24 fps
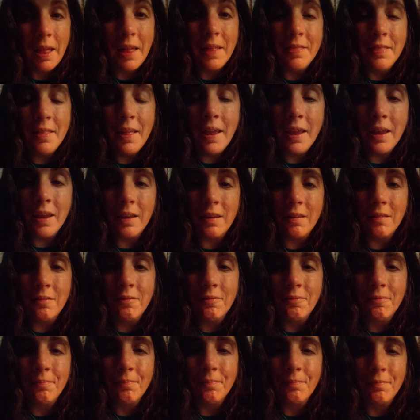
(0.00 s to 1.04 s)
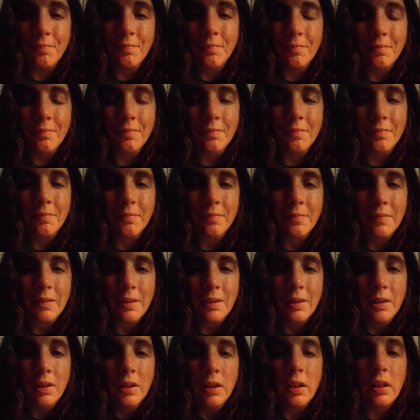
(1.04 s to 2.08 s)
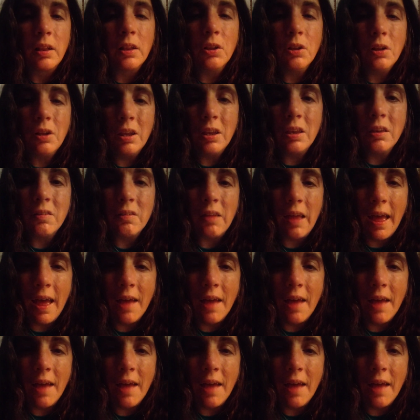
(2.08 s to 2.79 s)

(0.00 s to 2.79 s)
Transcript: And then look into